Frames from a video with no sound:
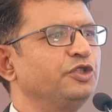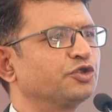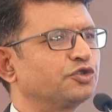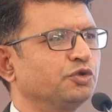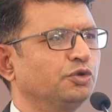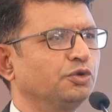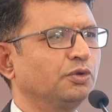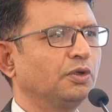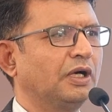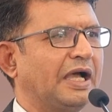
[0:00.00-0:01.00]
used to
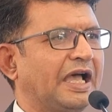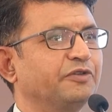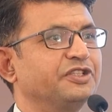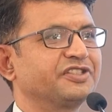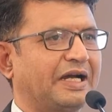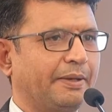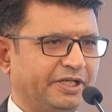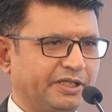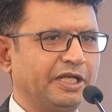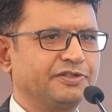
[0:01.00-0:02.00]
have the ceramic
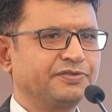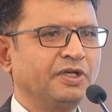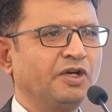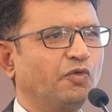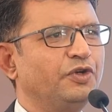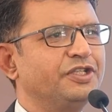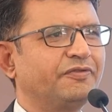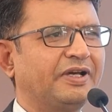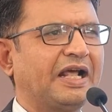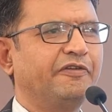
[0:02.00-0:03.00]
tiles, which
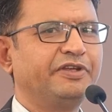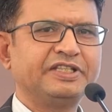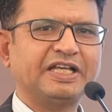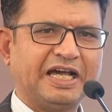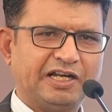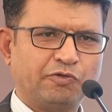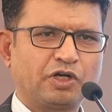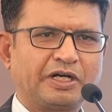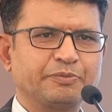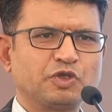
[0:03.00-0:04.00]
were having the higher
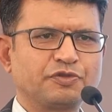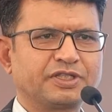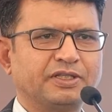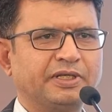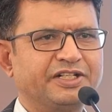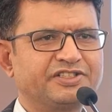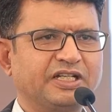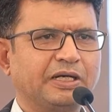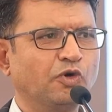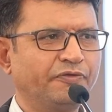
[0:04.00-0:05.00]
water absorption, let's
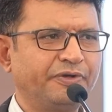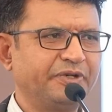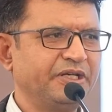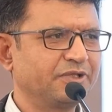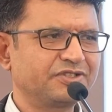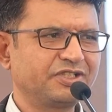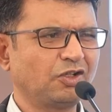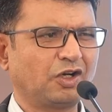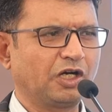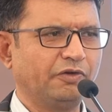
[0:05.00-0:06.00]
say above 15%
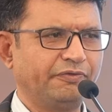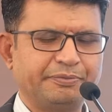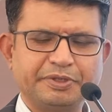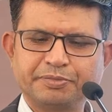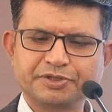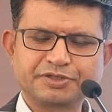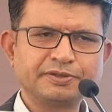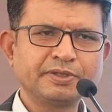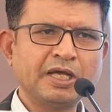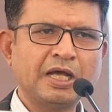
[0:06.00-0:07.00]
or around
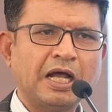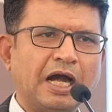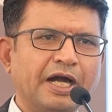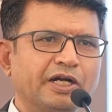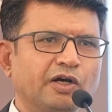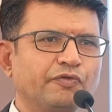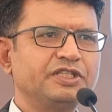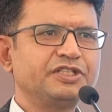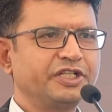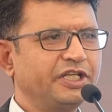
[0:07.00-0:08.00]
15%. And now with
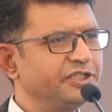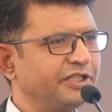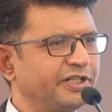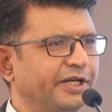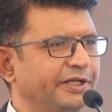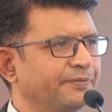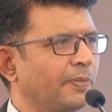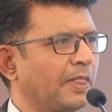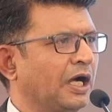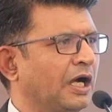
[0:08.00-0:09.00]
the change in trend,
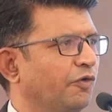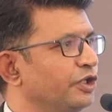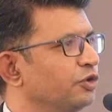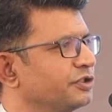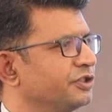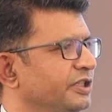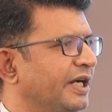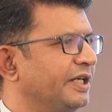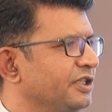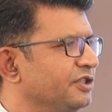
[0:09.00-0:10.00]
we could see
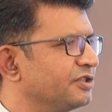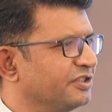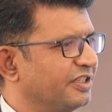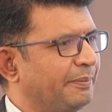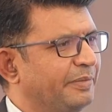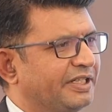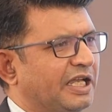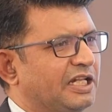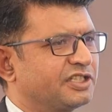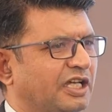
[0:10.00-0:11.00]
that these ceramic
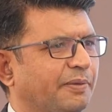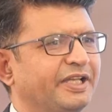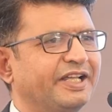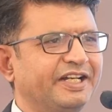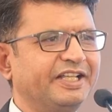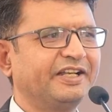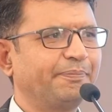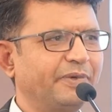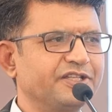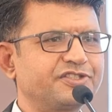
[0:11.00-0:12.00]
tiles are being getting
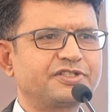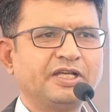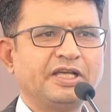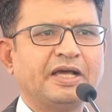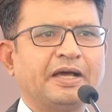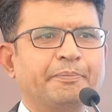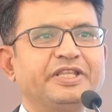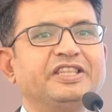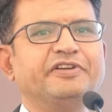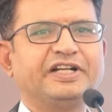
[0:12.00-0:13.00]
replaced
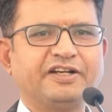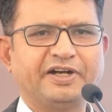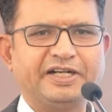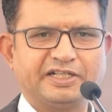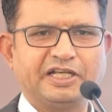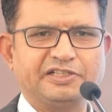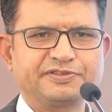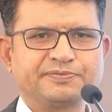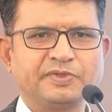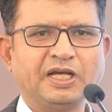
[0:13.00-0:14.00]
with the vitrified
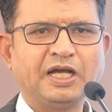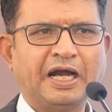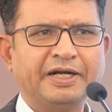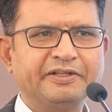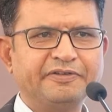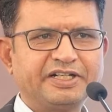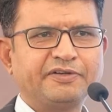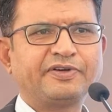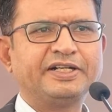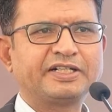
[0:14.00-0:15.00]
tiles. Yeah, and the
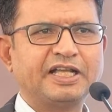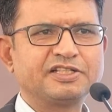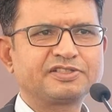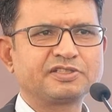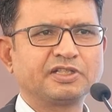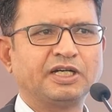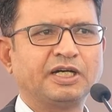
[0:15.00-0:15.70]
vitrified tiles,